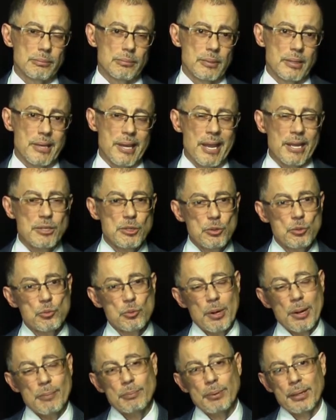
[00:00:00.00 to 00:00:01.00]
Can you
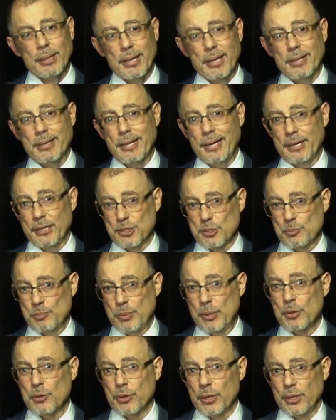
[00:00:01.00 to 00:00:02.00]
replicate that
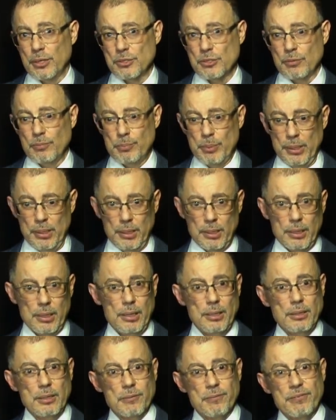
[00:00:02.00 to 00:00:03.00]
experience of being
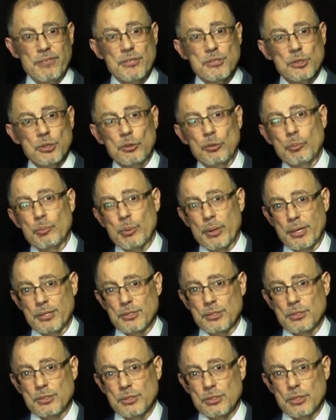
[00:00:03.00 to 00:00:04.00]
in the physical
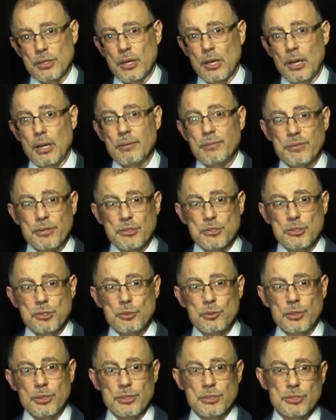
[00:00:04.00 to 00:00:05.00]
presence of the
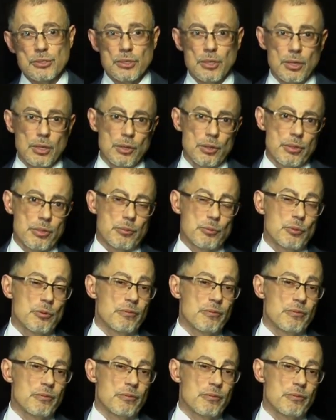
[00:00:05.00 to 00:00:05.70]
students through